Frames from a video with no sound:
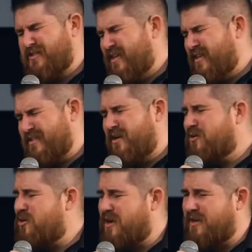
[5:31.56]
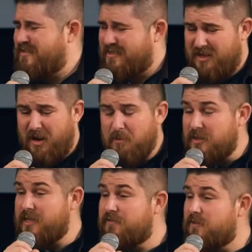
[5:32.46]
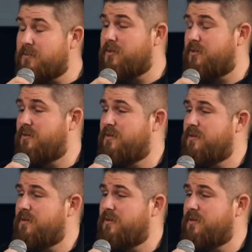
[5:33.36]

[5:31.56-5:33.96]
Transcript: sin, it's, un, it's, it's unbelievable.